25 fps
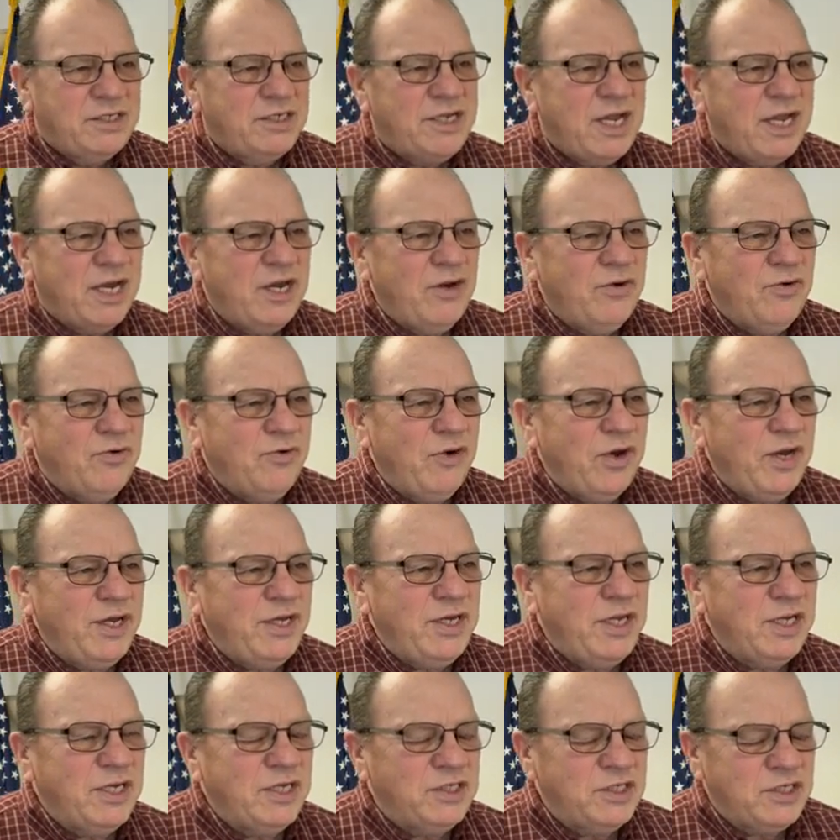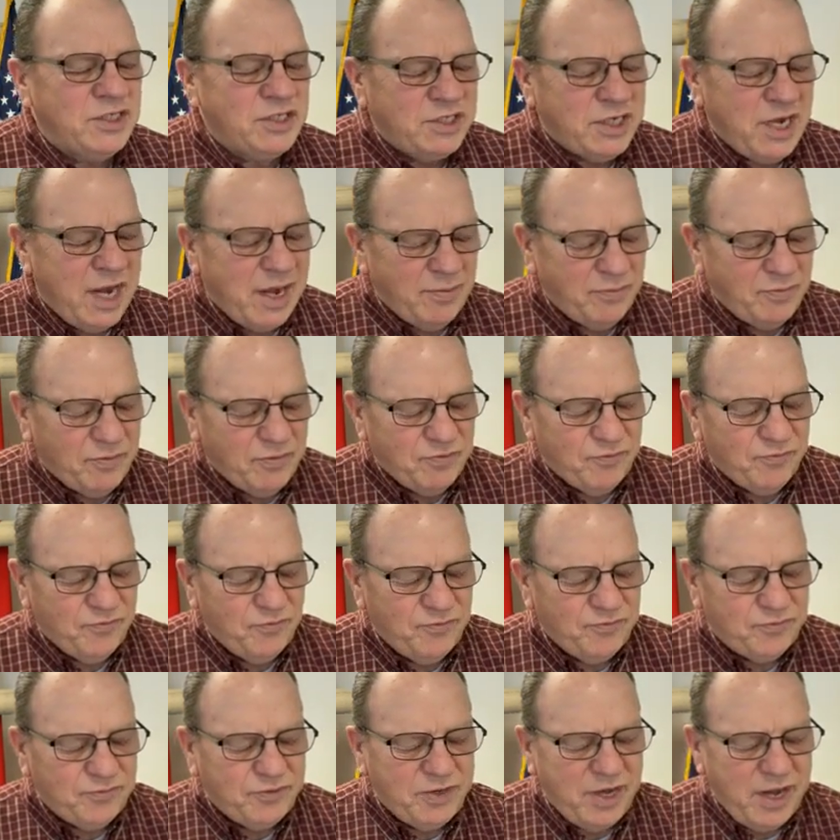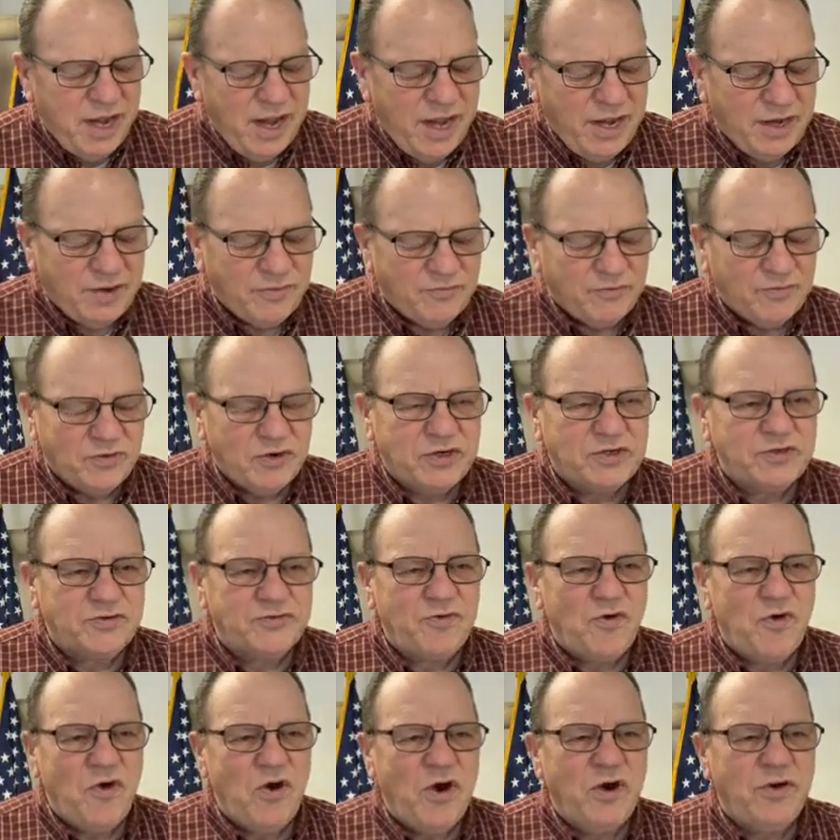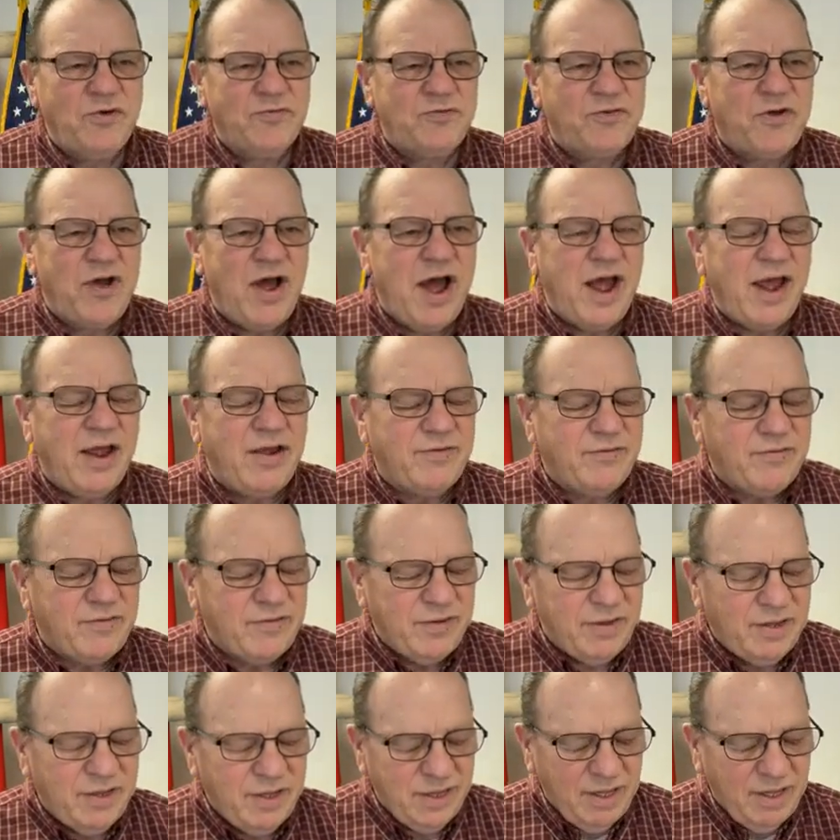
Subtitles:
2 Corinthians chapter 10, verse 4 and 5.